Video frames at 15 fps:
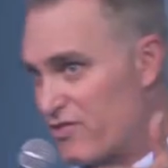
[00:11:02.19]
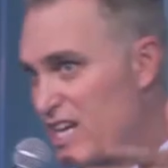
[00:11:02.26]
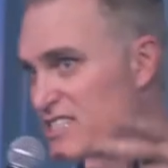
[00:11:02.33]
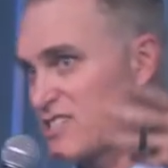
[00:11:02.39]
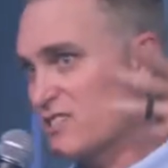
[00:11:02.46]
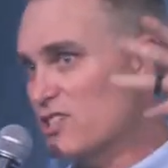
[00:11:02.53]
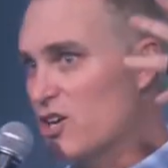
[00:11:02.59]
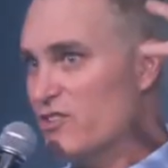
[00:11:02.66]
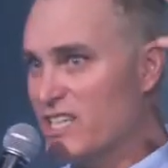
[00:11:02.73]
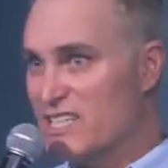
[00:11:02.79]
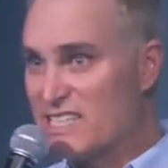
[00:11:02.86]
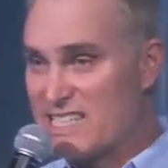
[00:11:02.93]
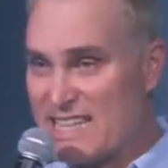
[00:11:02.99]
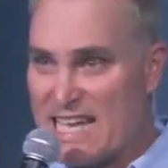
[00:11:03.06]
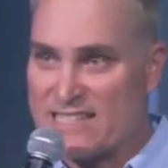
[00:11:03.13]
of the
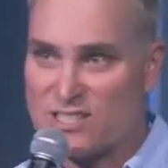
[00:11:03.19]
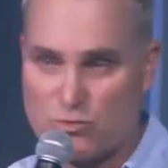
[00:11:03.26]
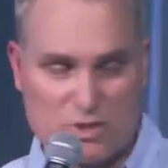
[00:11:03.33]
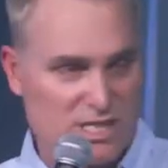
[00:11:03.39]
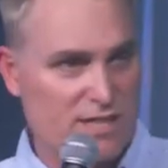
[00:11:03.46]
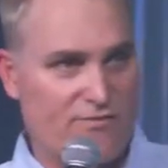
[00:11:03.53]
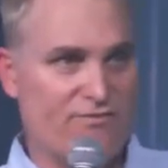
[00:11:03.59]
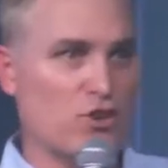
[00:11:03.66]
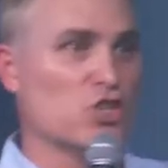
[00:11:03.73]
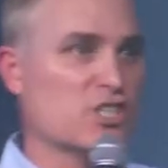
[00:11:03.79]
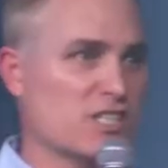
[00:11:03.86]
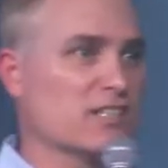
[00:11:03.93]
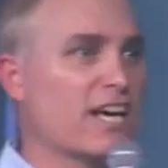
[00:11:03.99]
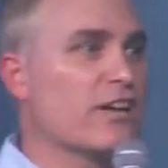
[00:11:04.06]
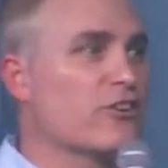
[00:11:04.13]
Thessalonians, this was the
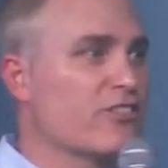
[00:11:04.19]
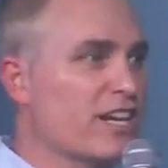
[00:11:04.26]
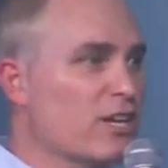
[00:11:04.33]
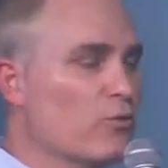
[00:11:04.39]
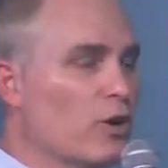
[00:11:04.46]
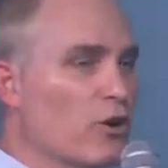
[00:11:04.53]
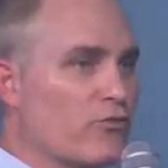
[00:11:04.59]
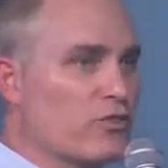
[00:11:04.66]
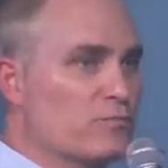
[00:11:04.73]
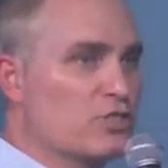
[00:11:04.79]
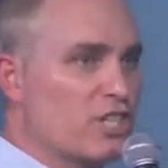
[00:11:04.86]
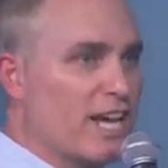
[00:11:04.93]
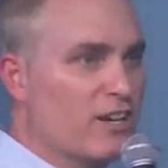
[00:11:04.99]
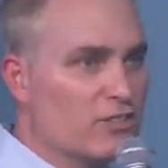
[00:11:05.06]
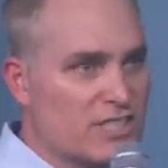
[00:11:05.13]
first letter that he wrote
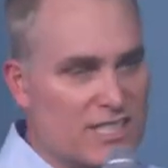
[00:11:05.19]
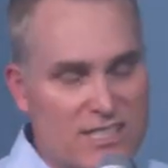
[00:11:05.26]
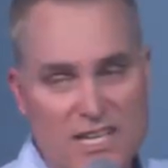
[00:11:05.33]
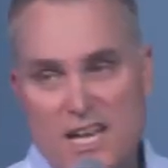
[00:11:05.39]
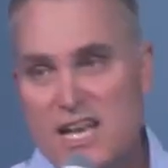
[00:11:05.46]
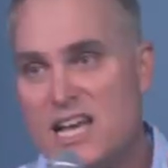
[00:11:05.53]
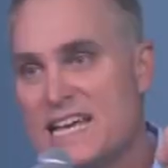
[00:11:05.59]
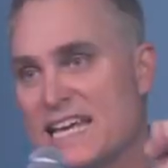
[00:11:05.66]
from jail to